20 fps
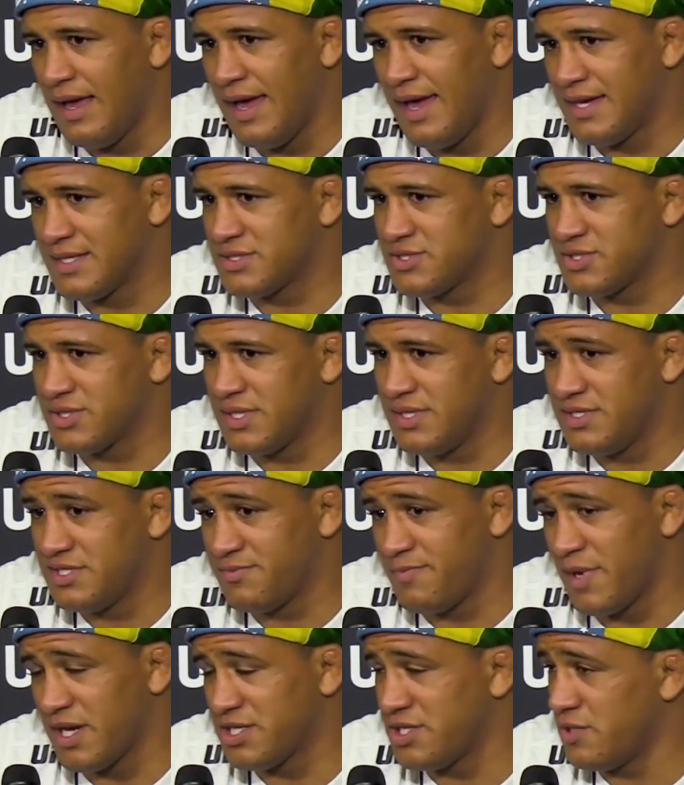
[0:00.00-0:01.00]
as
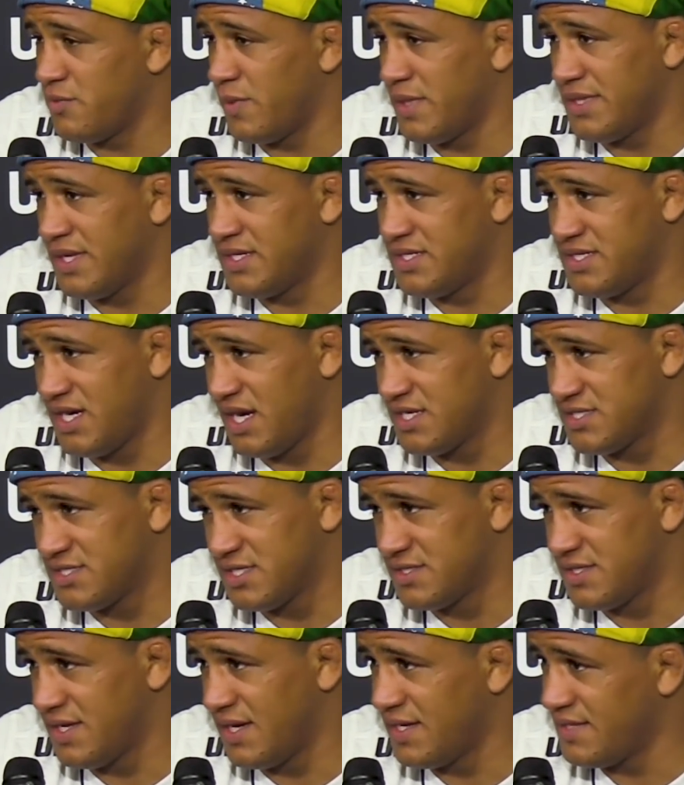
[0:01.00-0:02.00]
especially when they changed the
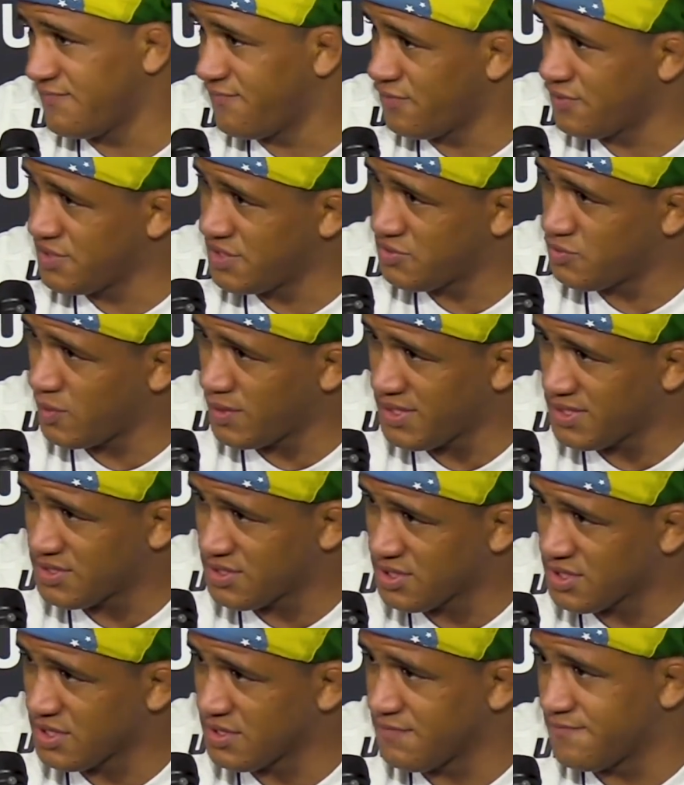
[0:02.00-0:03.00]
date for the
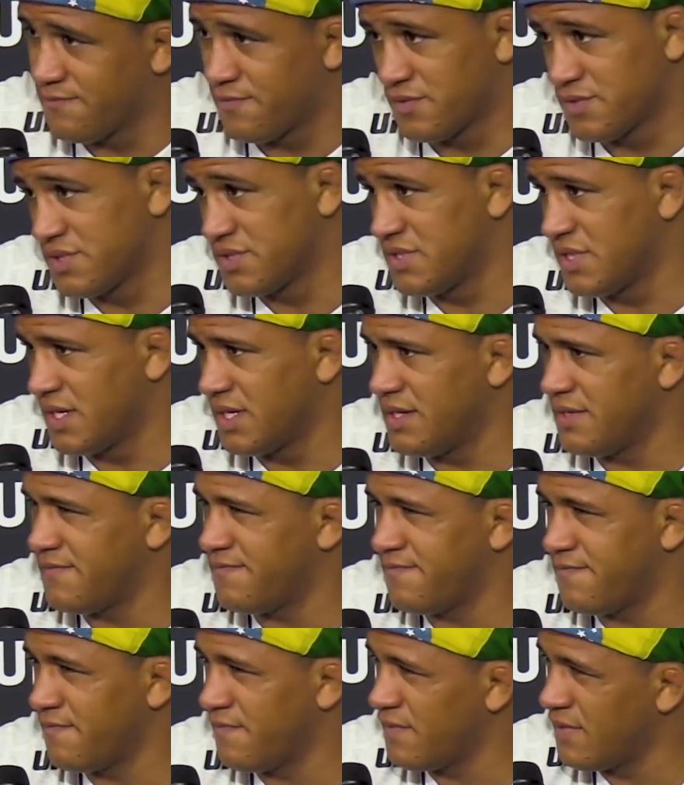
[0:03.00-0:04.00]
23rd, for the
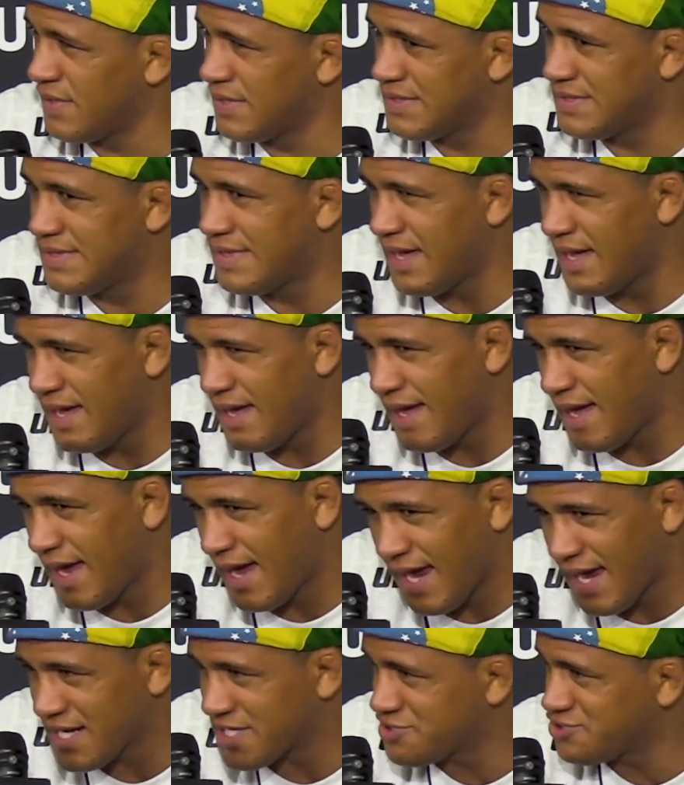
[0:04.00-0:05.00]
30th. That
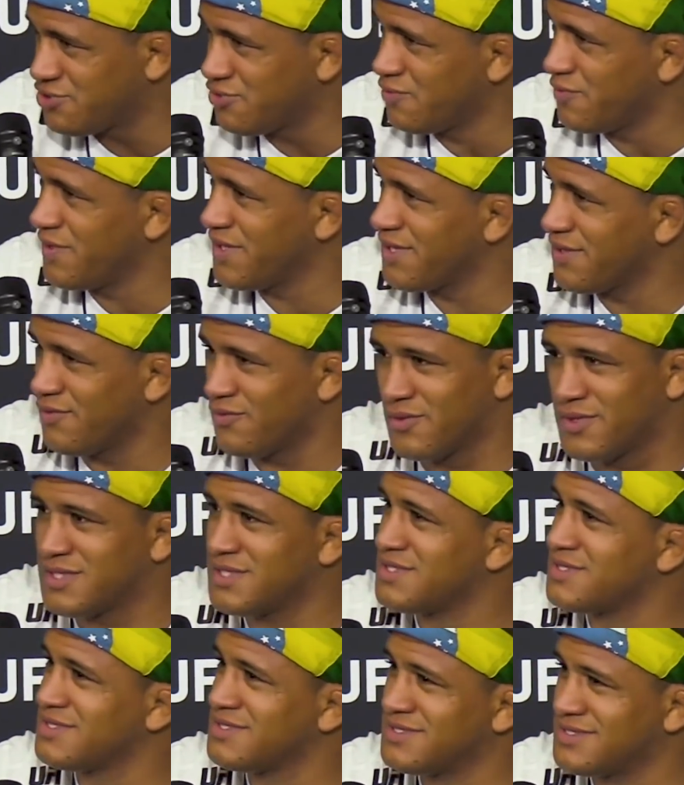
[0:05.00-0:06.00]
extra week
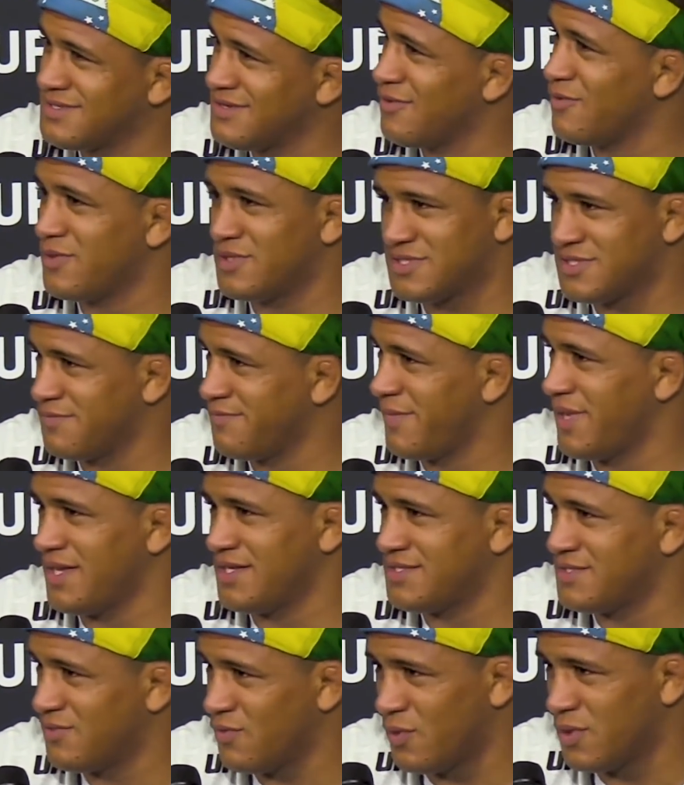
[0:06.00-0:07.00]
was was
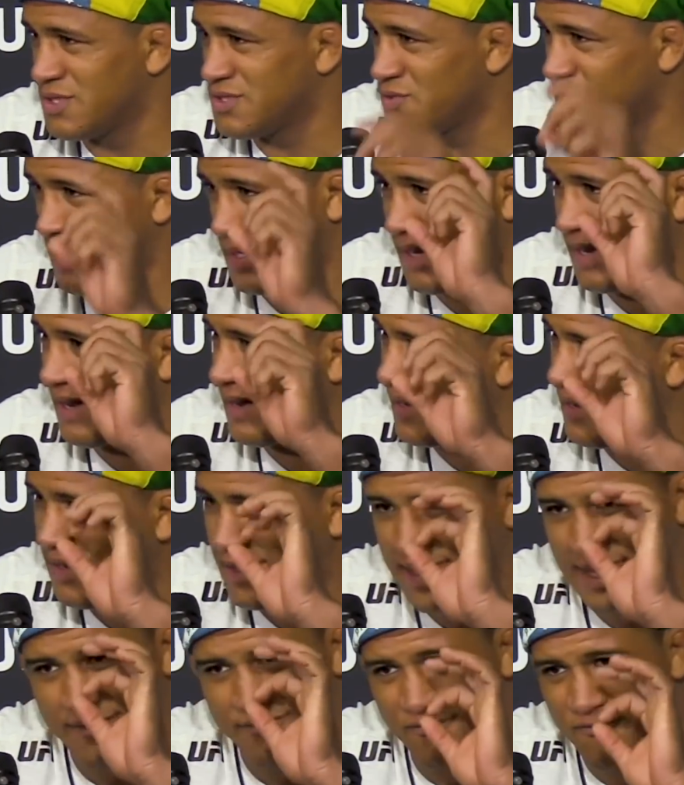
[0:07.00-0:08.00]
amazing. Was when I
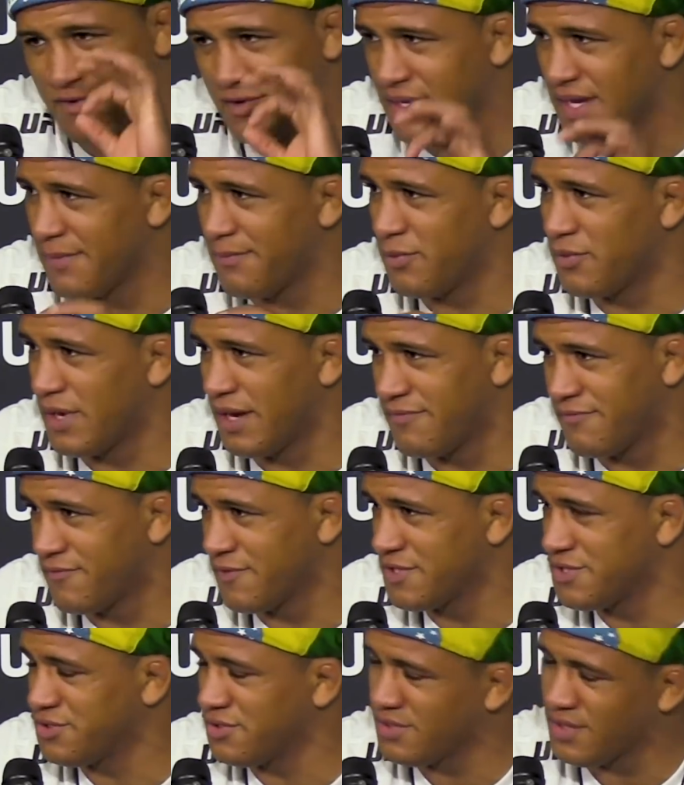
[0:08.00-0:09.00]
click everything, I put
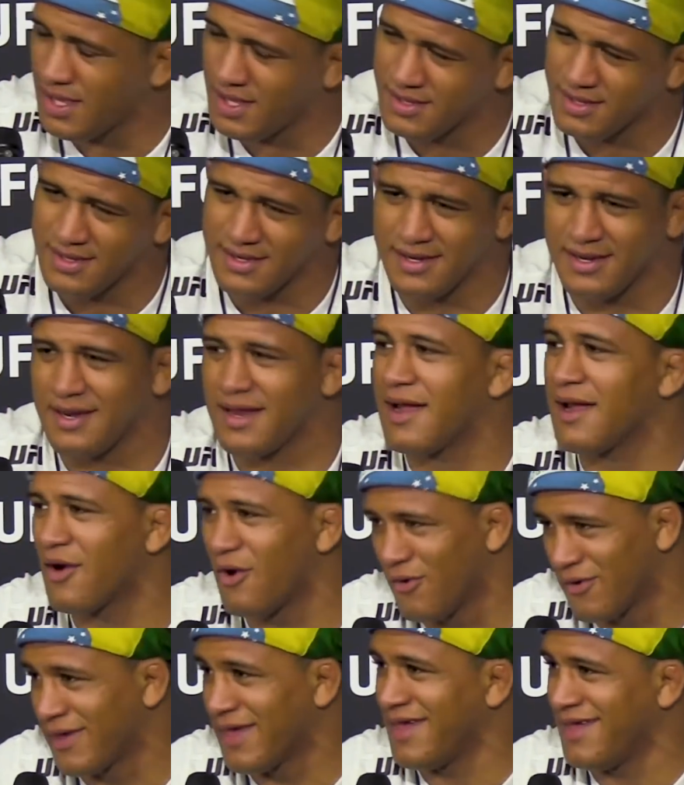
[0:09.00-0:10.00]
everything together, and I'm like,
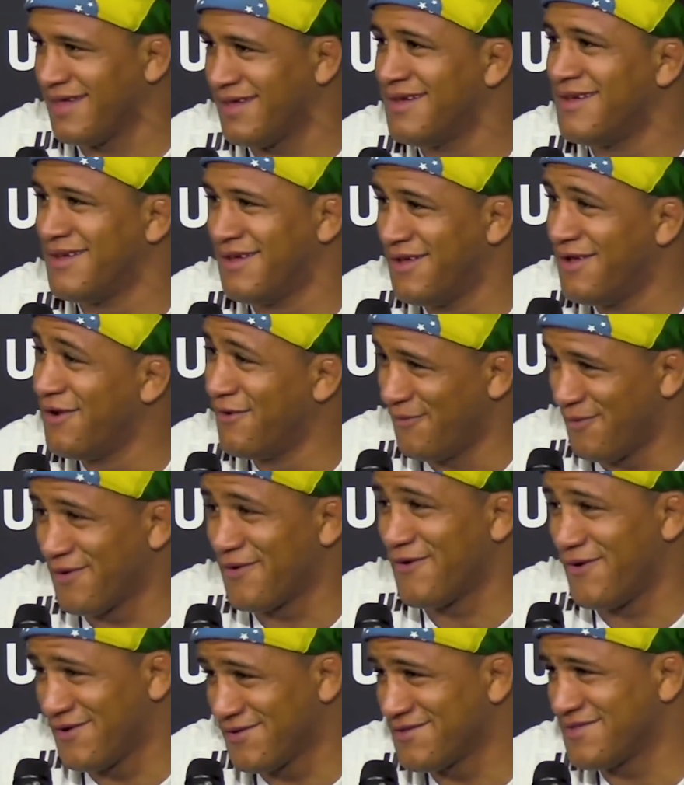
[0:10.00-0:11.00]
okay, we're
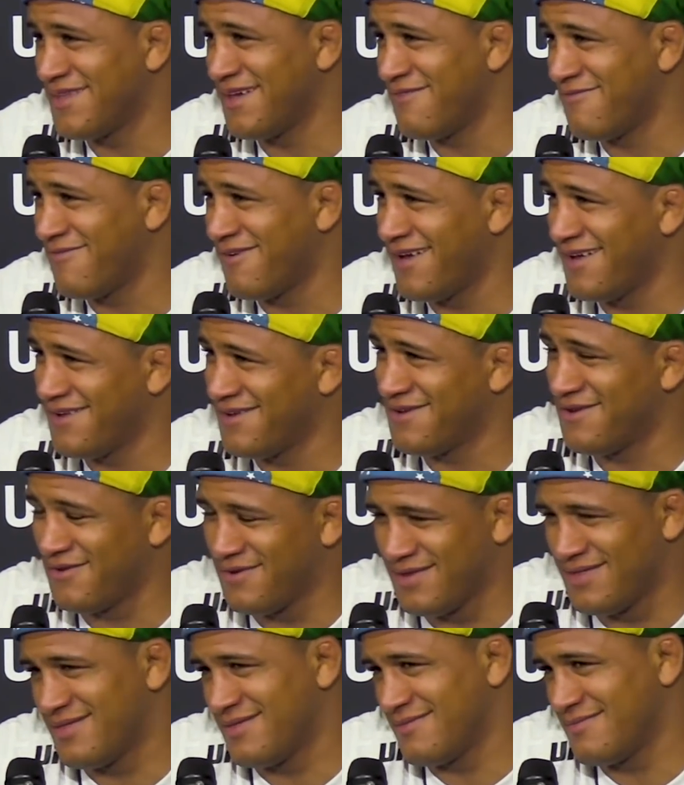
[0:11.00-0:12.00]
going to that fight, you know,
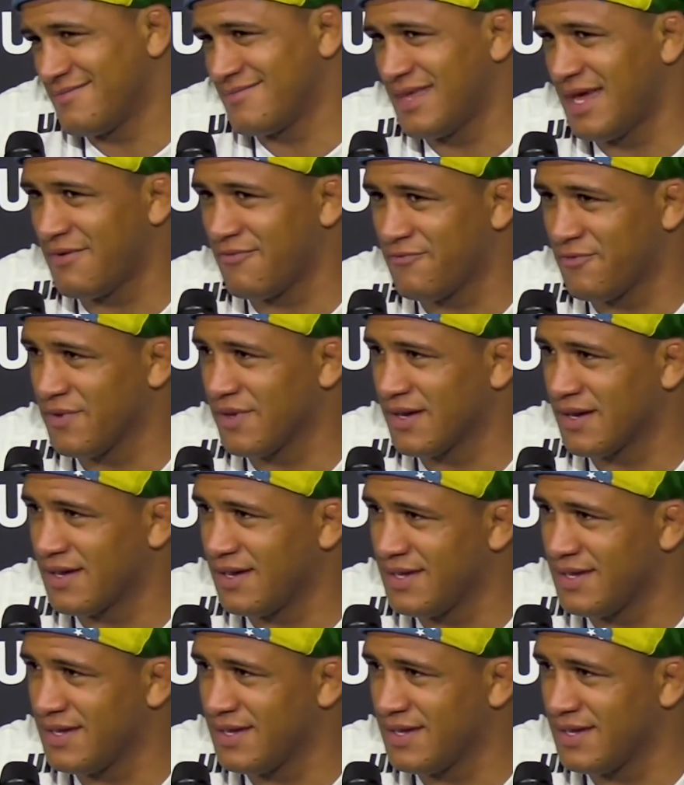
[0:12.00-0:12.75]
and everything